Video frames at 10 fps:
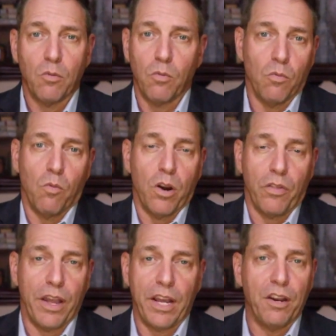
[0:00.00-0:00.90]
what are they
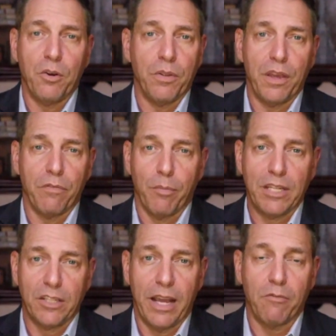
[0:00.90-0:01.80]
going to do with the
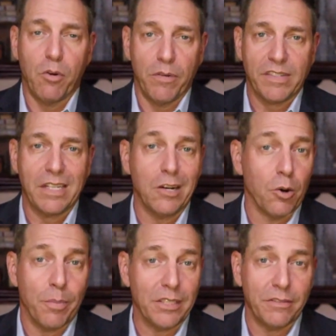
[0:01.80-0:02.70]
information they have? What we've seen are a bunch of